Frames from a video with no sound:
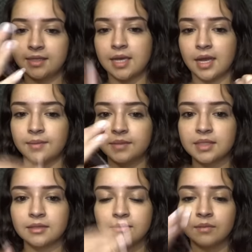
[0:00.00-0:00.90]

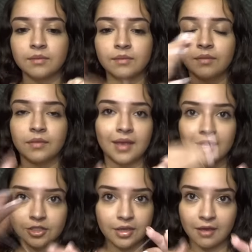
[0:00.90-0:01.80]
times.
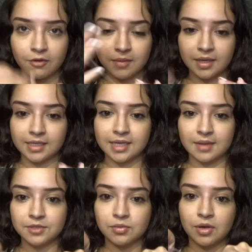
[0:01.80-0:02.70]
Actually, however many
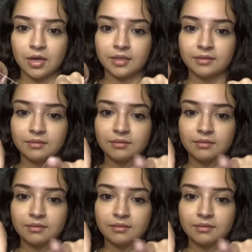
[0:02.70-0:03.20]
times you want.